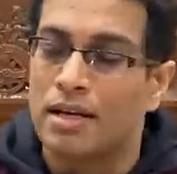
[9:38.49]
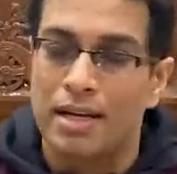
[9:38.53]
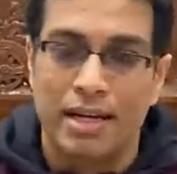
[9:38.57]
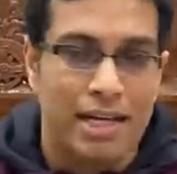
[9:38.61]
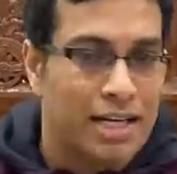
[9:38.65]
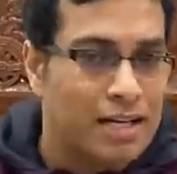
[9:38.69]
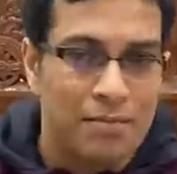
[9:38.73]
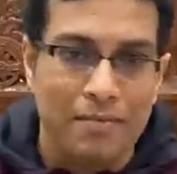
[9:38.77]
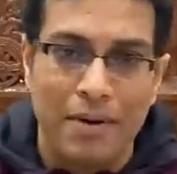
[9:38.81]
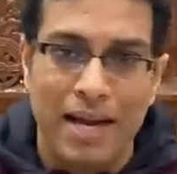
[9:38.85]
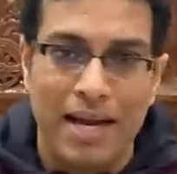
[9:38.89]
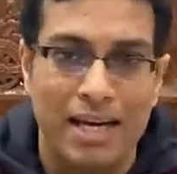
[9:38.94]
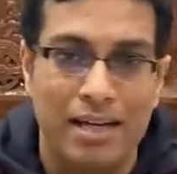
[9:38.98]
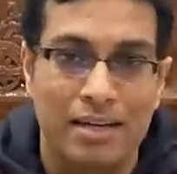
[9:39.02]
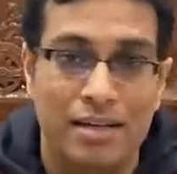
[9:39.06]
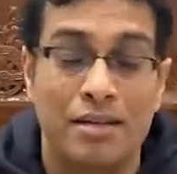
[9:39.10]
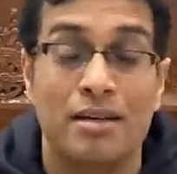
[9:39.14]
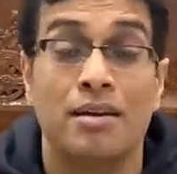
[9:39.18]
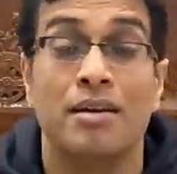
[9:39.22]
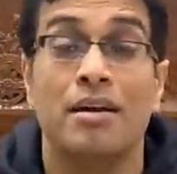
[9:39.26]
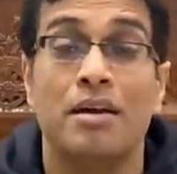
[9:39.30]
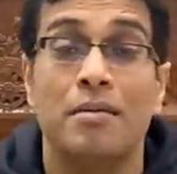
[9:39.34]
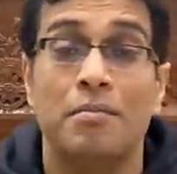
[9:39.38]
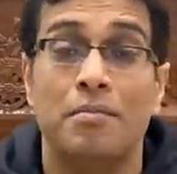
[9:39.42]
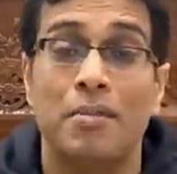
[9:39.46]
It might.
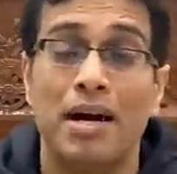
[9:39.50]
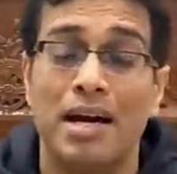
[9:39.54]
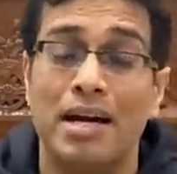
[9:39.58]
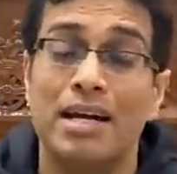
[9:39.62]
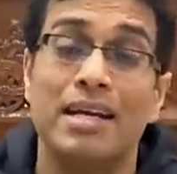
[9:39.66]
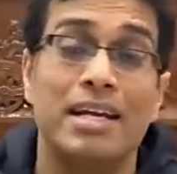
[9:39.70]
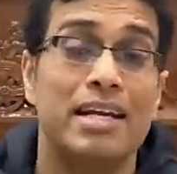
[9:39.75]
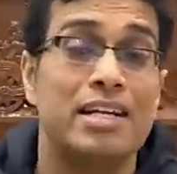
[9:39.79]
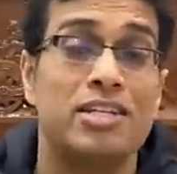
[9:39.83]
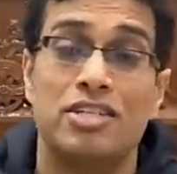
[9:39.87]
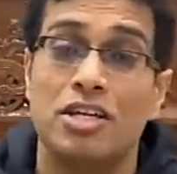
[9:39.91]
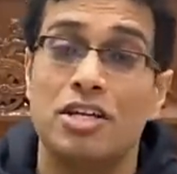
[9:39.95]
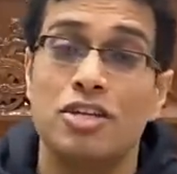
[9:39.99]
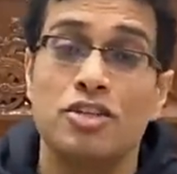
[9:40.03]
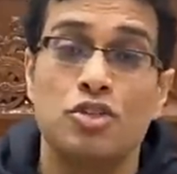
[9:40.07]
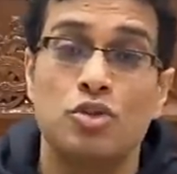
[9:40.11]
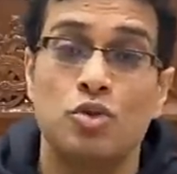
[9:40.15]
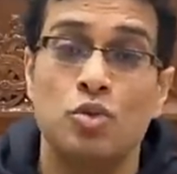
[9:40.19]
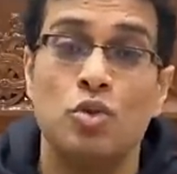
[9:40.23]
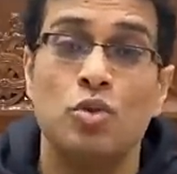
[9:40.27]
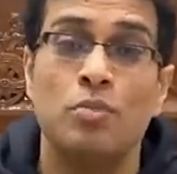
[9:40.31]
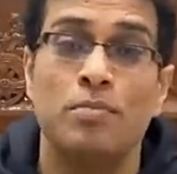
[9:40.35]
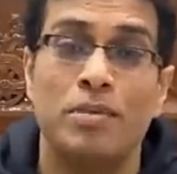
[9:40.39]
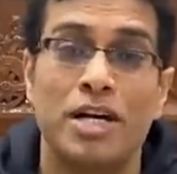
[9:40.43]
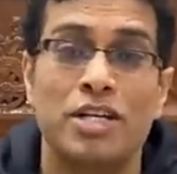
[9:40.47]
But it's just
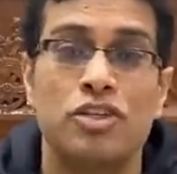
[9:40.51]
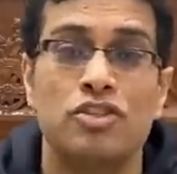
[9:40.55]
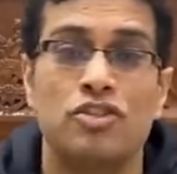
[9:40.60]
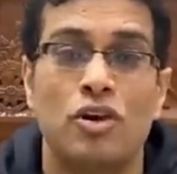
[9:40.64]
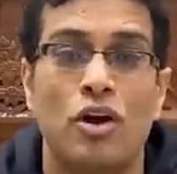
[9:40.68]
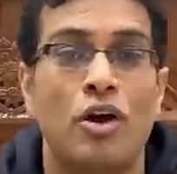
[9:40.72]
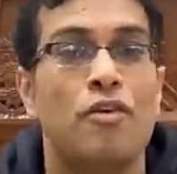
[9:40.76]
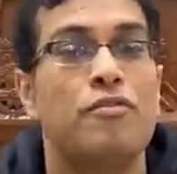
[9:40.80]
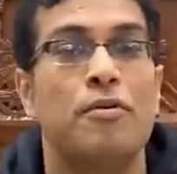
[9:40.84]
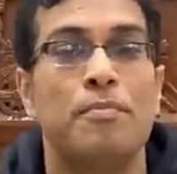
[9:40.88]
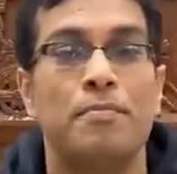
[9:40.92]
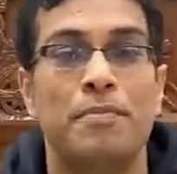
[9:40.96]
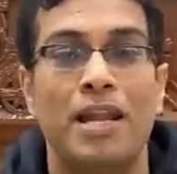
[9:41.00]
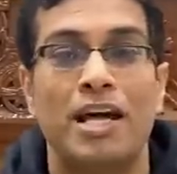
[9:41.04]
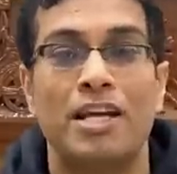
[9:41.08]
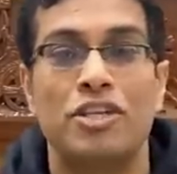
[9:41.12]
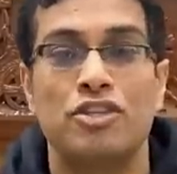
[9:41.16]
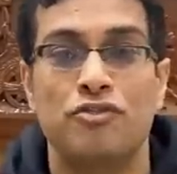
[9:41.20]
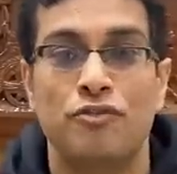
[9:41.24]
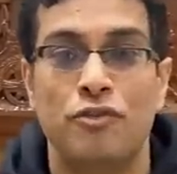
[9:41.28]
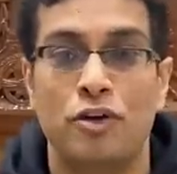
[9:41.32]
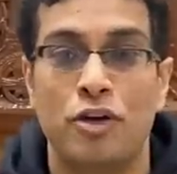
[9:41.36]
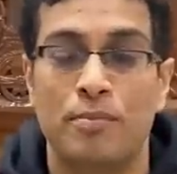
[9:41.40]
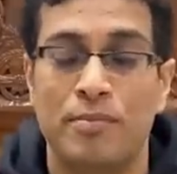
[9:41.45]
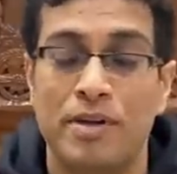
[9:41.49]
too much of a
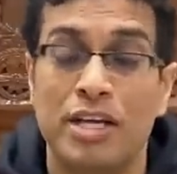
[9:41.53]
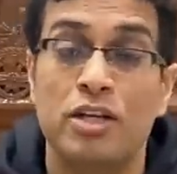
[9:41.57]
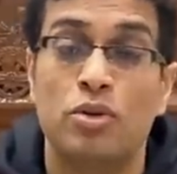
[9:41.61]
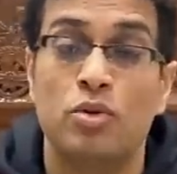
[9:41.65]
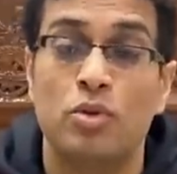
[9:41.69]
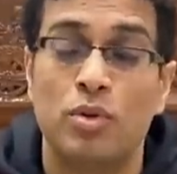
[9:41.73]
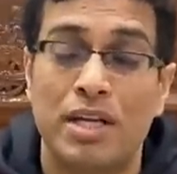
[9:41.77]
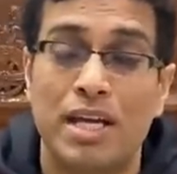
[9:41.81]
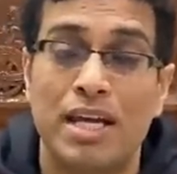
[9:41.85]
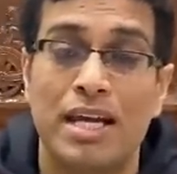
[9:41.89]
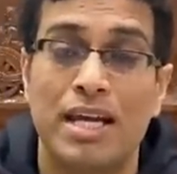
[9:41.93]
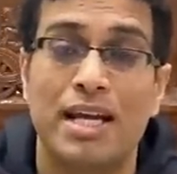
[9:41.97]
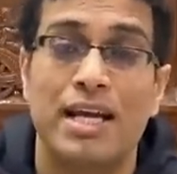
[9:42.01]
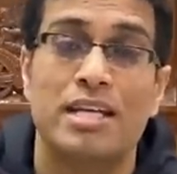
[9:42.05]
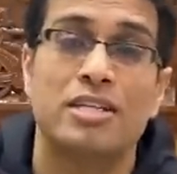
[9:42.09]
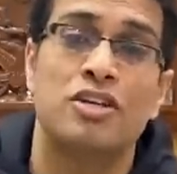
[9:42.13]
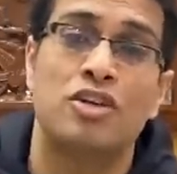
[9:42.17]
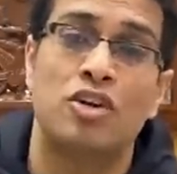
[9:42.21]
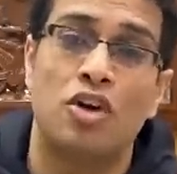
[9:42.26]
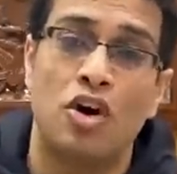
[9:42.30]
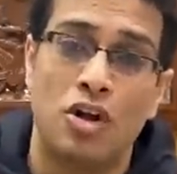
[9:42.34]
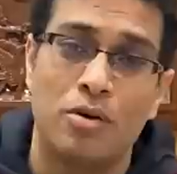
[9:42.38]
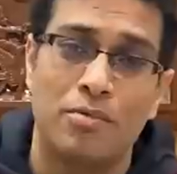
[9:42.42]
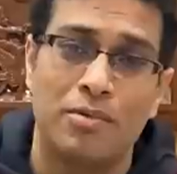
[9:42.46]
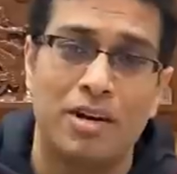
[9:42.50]
plunge for me to take as a
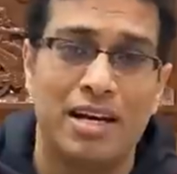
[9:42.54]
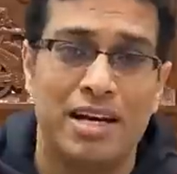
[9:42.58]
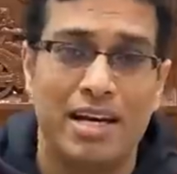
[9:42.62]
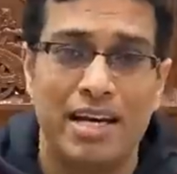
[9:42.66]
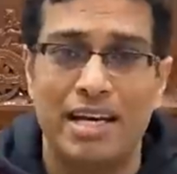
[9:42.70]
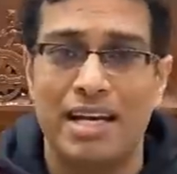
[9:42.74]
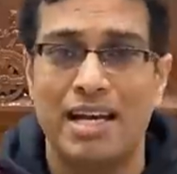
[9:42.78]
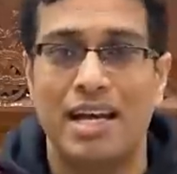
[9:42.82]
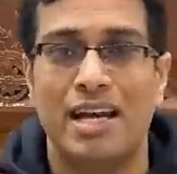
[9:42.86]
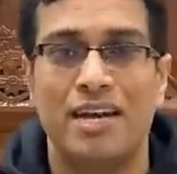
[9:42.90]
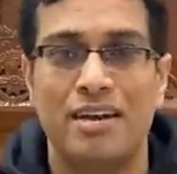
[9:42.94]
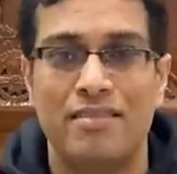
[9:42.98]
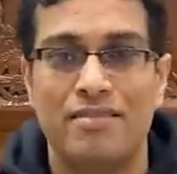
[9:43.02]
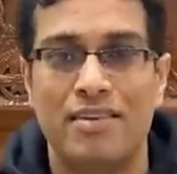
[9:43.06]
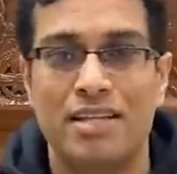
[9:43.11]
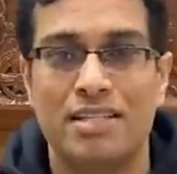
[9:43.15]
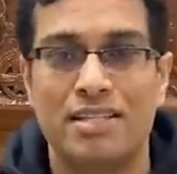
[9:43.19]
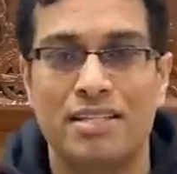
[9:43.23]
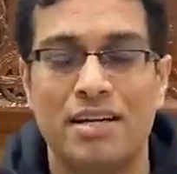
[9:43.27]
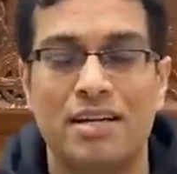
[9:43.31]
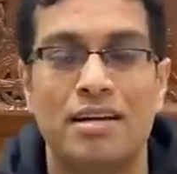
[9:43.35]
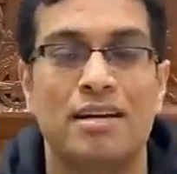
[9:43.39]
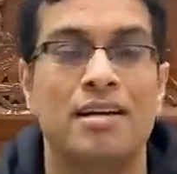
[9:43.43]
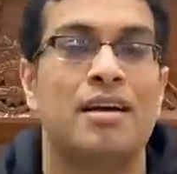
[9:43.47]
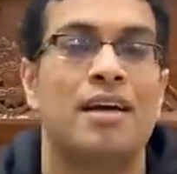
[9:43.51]
normal retail
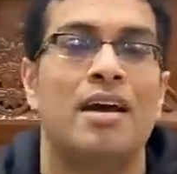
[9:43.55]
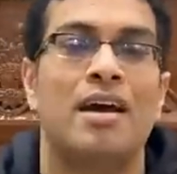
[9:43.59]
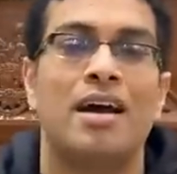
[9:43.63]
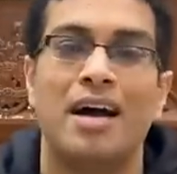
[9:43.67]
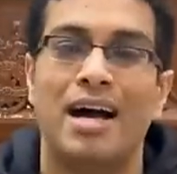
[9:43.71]
investor.